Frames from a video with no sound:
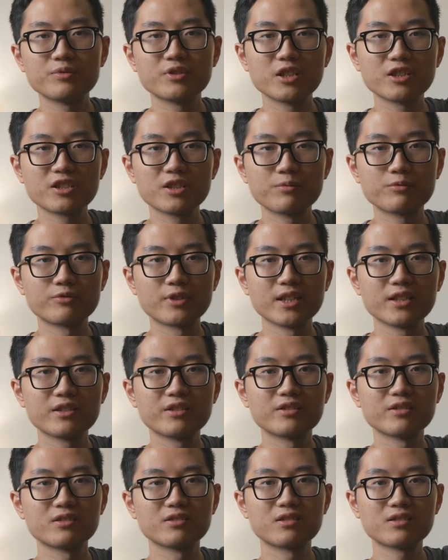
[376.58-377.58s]
system right
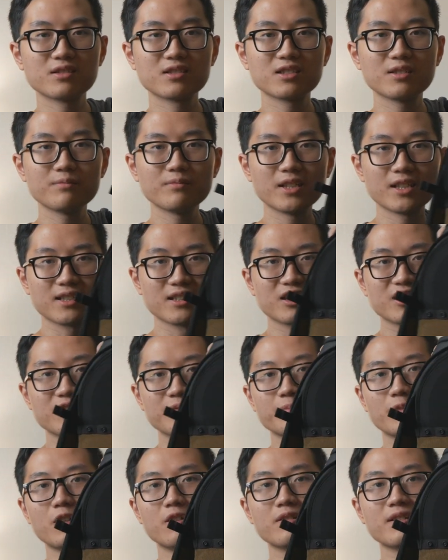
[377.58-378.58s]
here, there's some like
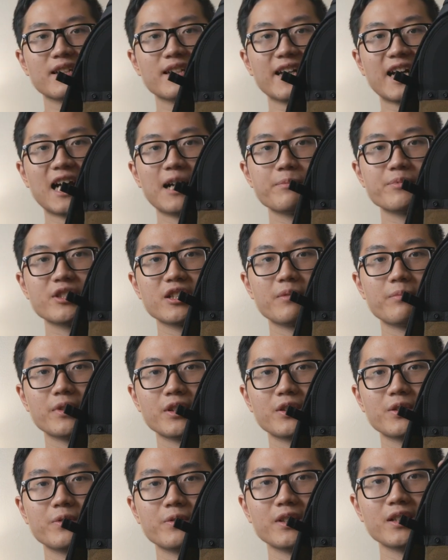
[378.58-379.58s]
small gaps in
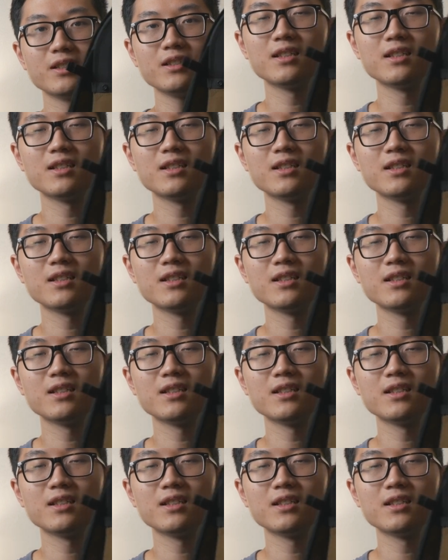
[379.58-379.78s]
between.